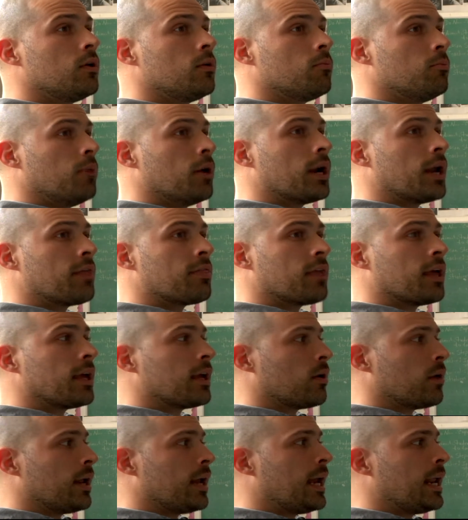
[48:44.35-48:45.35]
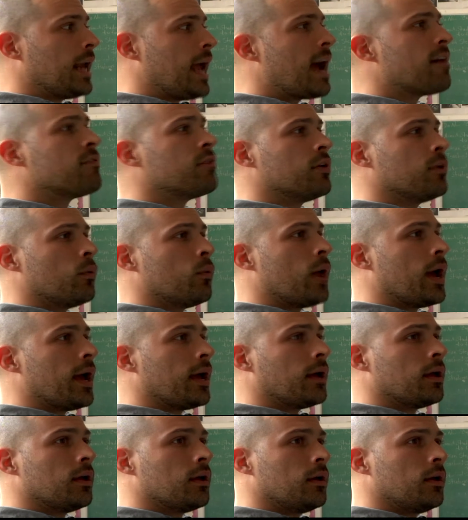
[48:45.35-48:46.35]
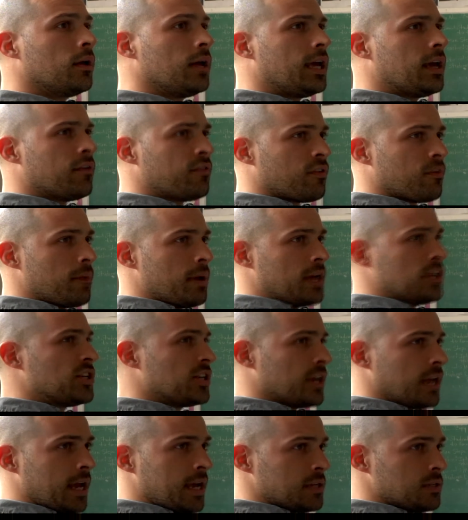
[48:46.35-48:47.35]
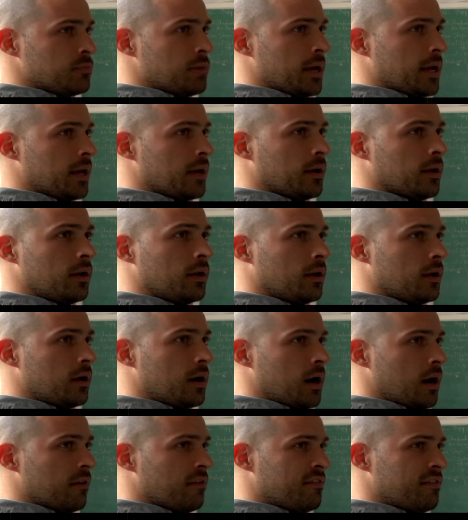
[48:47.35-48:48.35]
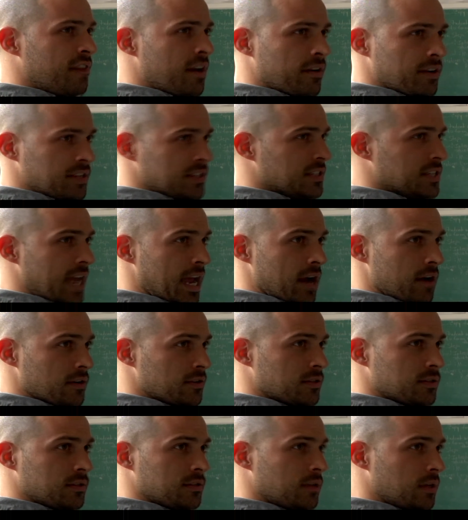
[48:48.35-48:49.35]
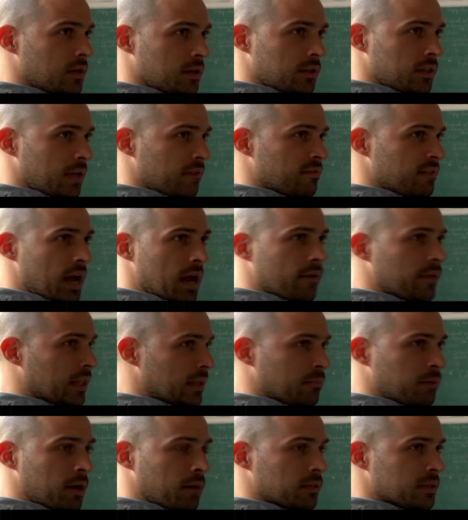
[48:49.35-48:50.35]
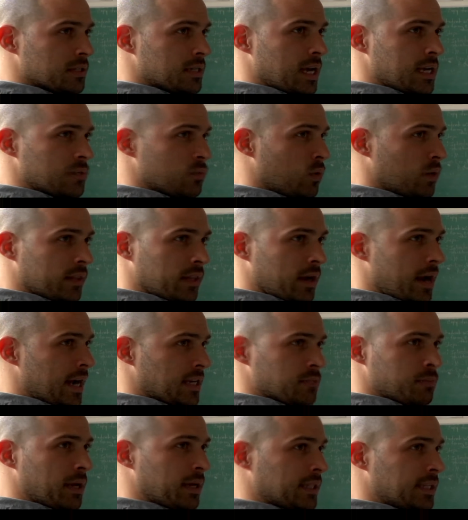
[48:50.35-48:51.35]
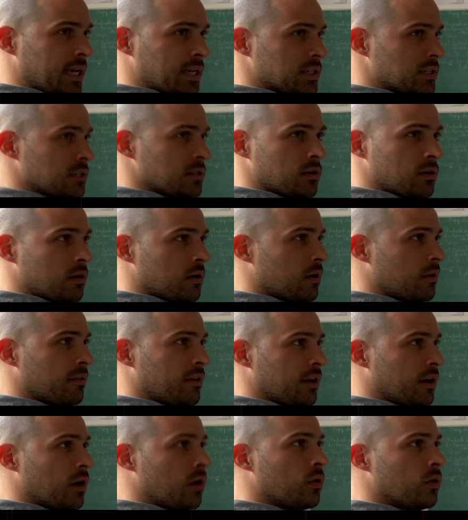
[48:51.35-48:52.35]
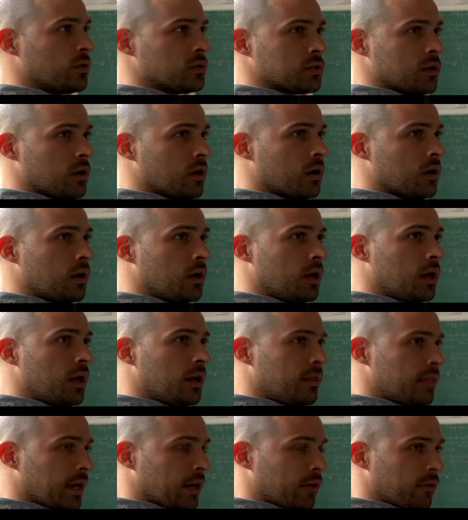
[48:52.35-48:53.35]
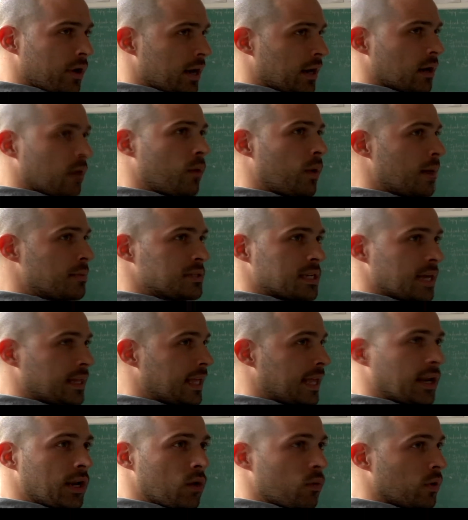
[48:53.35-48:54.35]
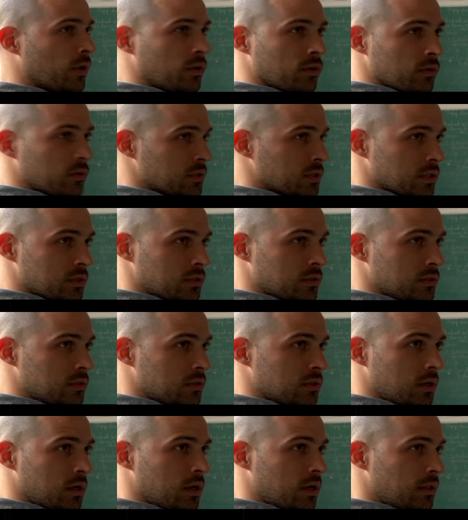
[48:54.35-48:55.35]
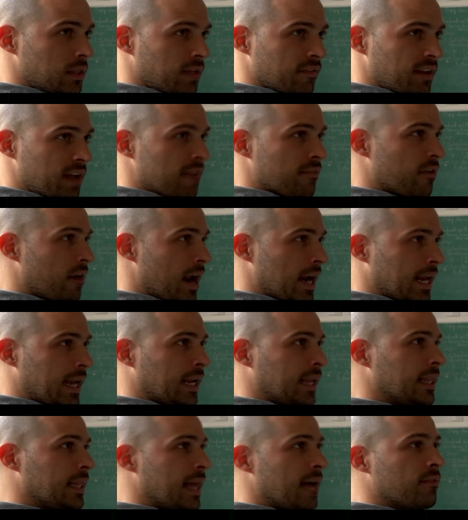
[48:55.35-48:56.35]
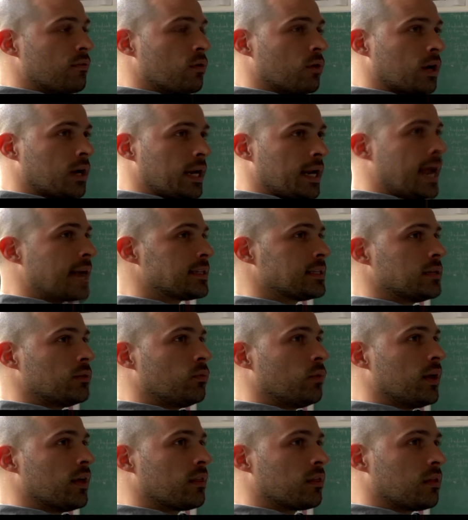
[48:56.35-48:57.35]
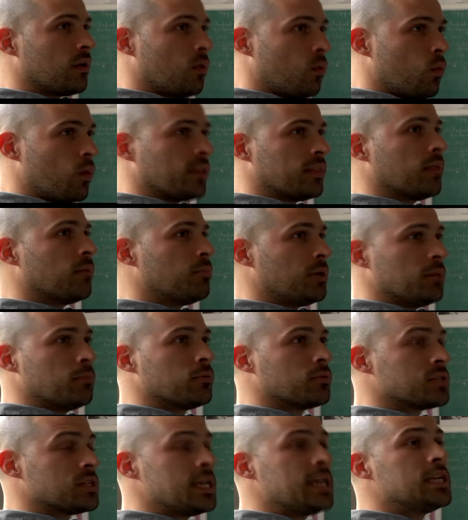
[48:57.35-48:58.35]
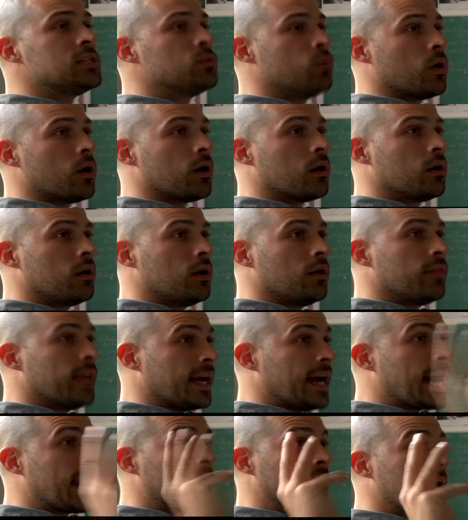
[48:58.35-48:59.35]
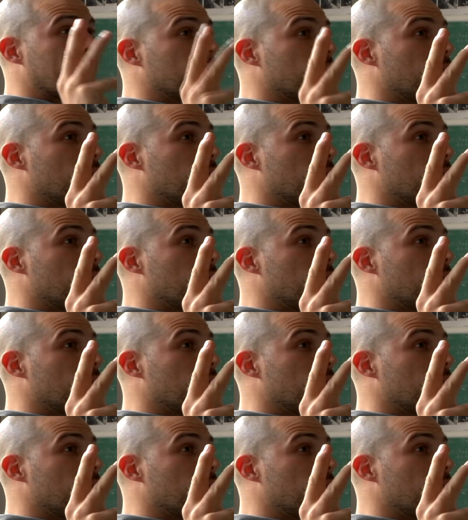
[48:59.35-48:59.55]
But I think in every way, information has been very scarce. They've not really publicized what their expectations are or their goals are. They created a website that no one uses. Mm-hmm. They've never at any level connected with what the people's needs were. They got a lot of